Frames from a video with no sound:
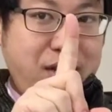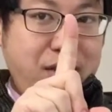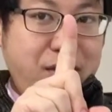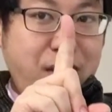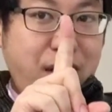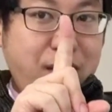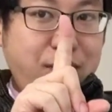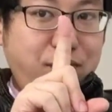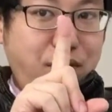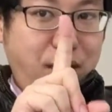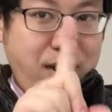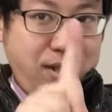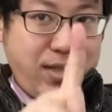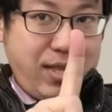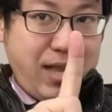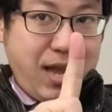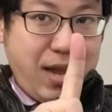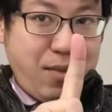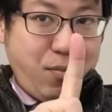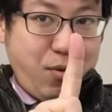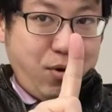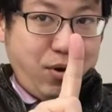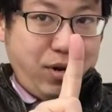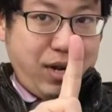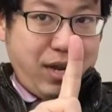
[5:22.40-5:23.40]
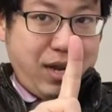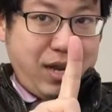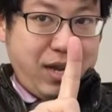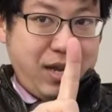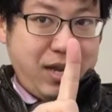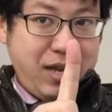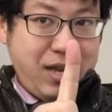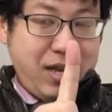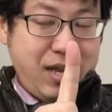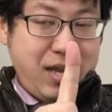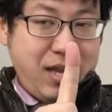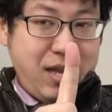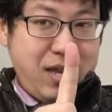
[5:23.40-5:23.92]
You have one time, okay?
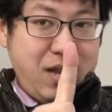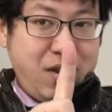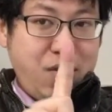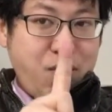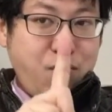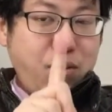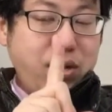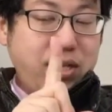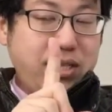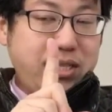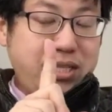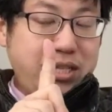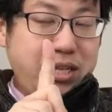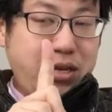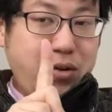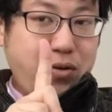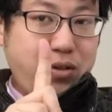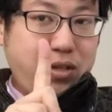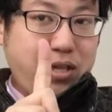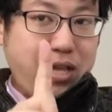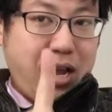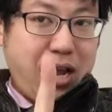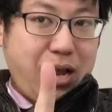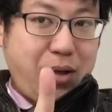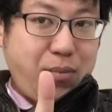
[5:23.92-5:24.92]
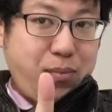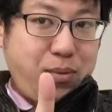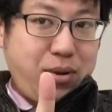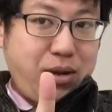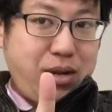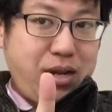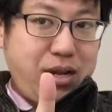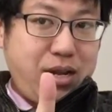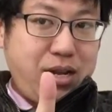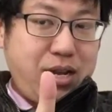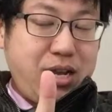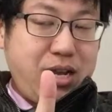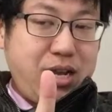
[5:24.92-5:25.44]
One single time.
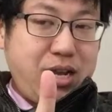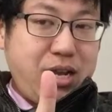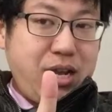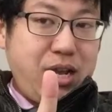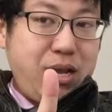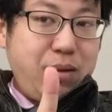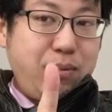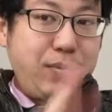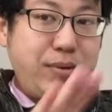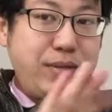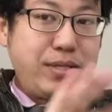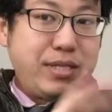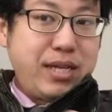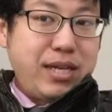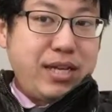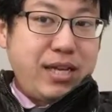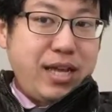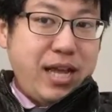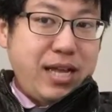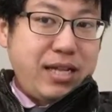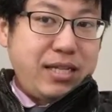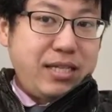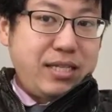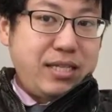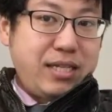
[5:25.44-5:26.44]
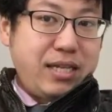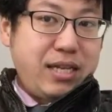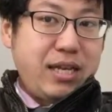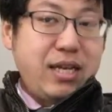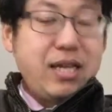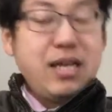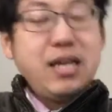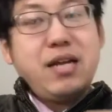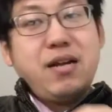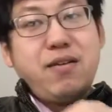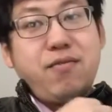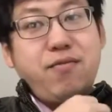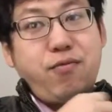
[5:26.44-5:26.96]
If you say yes,
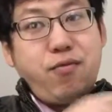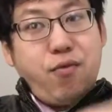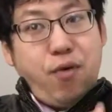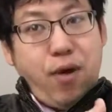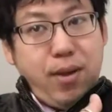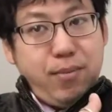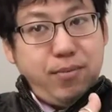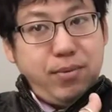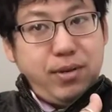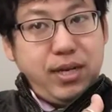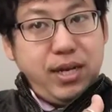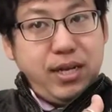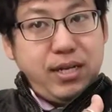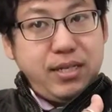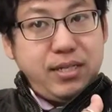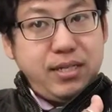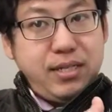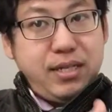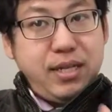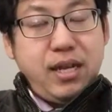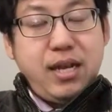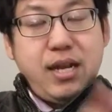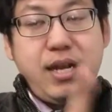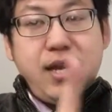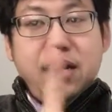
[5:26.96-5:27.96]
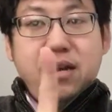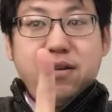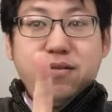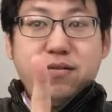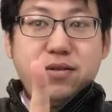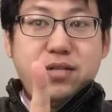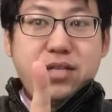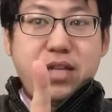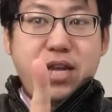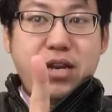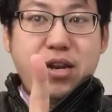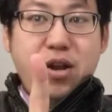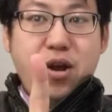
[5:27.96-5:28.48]
forever yes. If
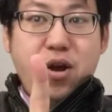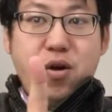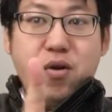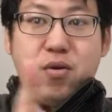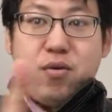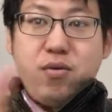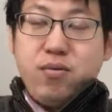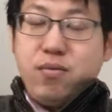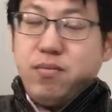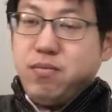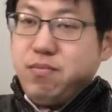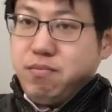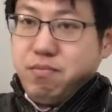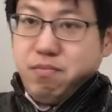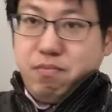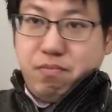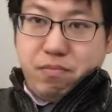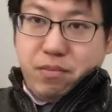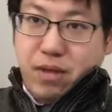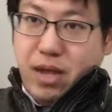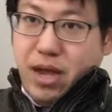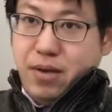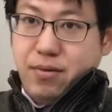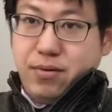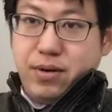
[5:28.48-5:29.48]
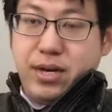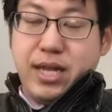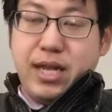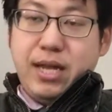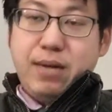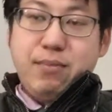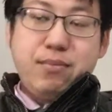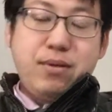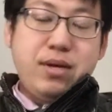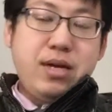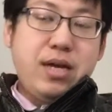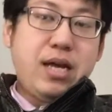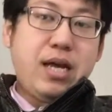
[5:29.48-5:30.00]
you say no, I'll
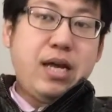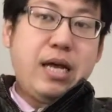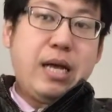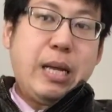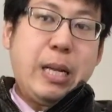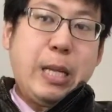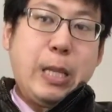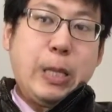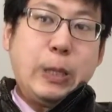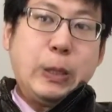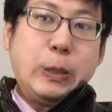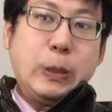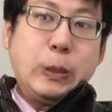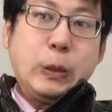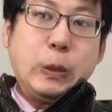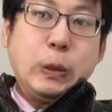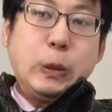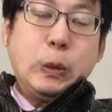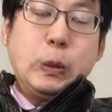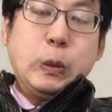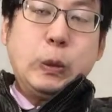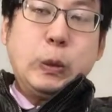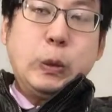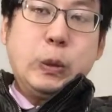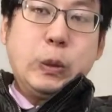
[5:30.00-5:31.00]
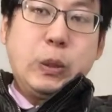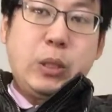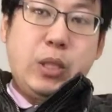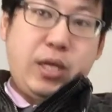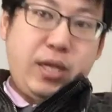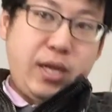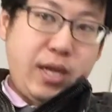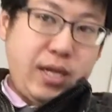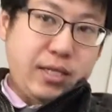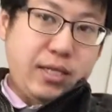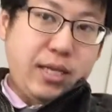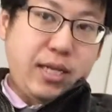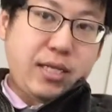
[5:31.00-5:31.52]
leave.
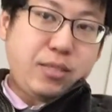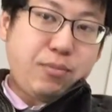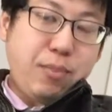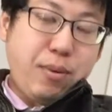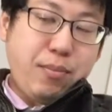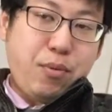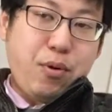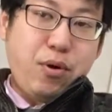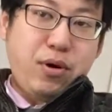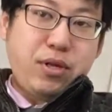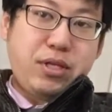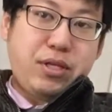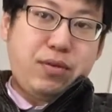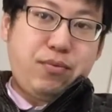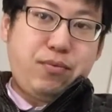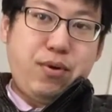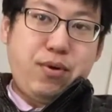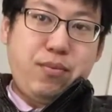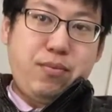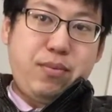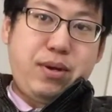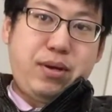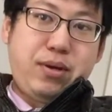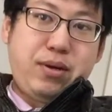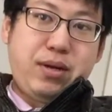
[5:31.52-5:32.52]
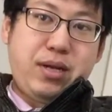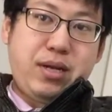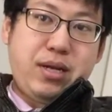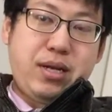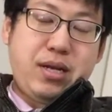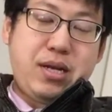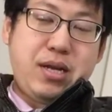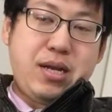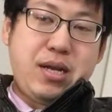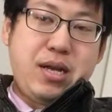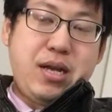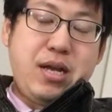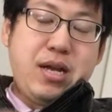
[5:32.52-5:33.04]
That's my policy for me.
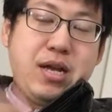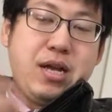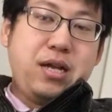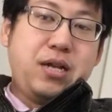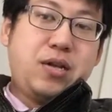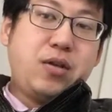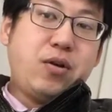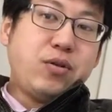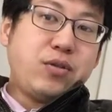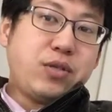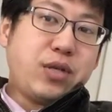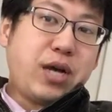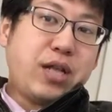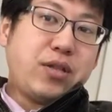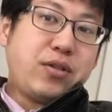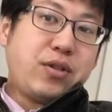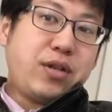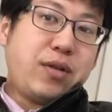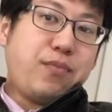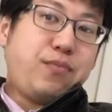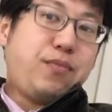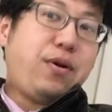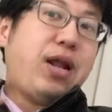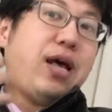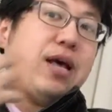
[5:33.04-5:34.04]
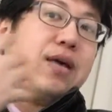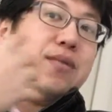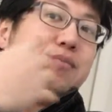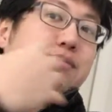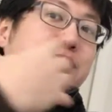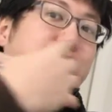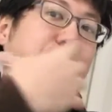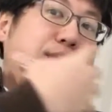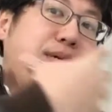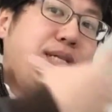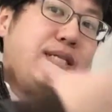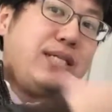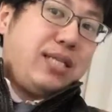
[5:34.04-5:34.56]
Those countries, when I
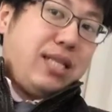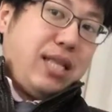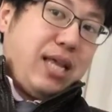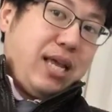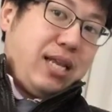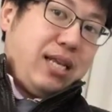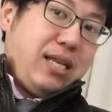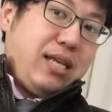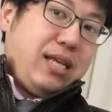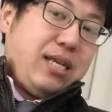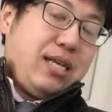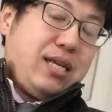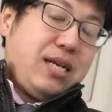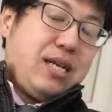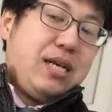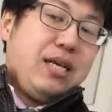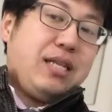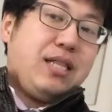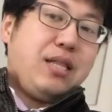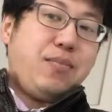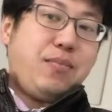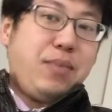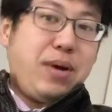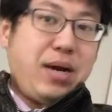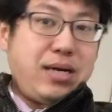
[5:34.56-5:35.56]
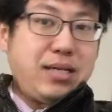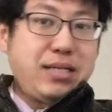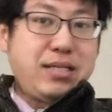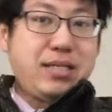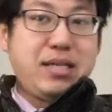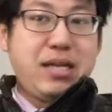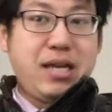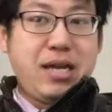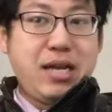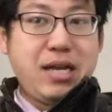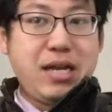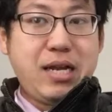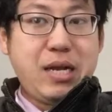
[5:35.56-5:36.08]
visited in the past,